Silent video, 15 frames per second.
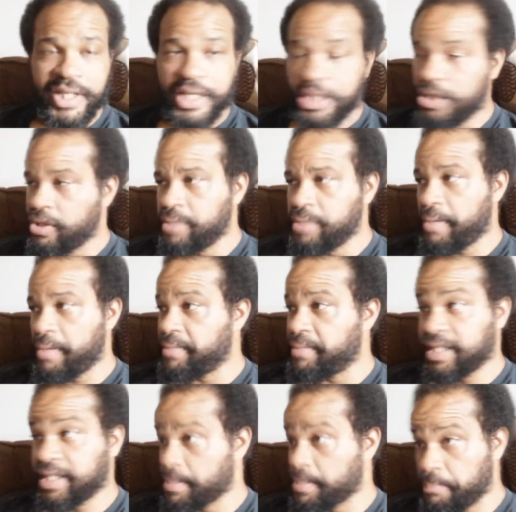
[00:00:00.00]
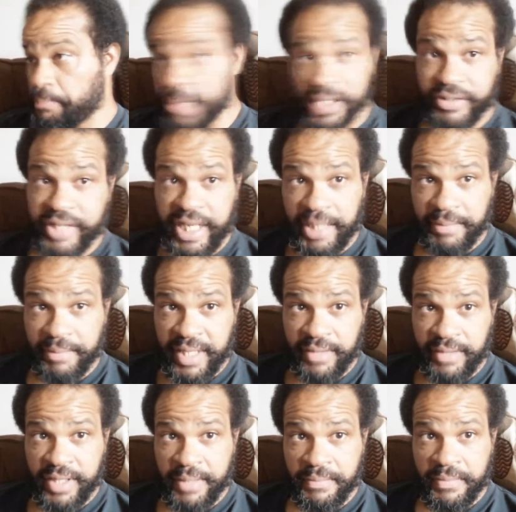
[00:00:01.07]
you know, he probably could get a bigger name
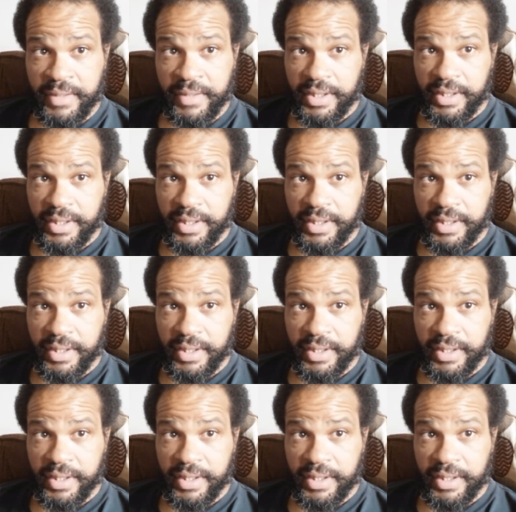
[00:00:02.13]
than them